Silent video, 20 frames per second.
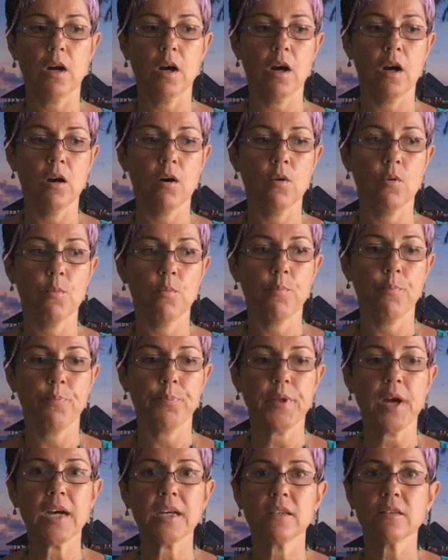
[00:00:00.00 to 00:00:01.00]

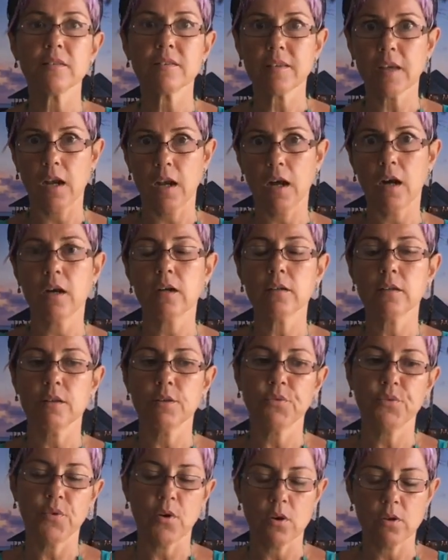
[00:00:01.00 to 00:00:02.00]
I use a lot the
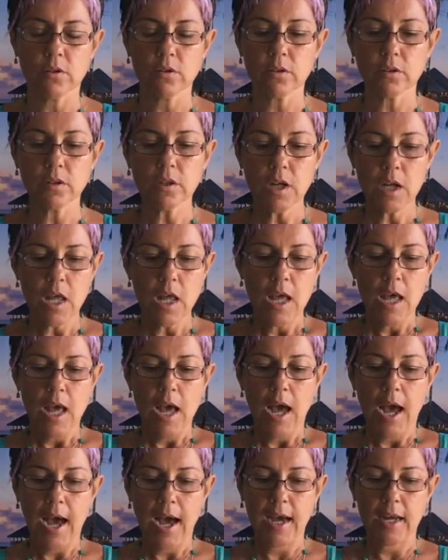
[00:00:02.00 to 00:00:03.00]
phone,
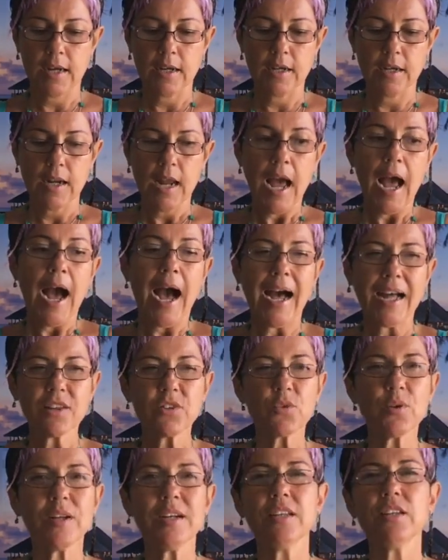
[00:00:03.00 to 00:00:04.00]
and
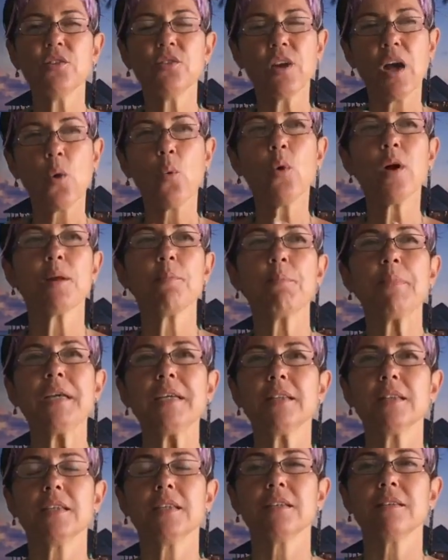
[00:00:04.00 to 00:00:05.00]
actually, I want to
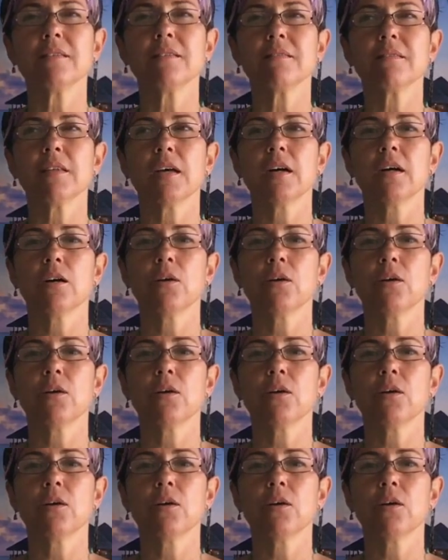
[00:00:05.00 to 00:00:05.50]
make this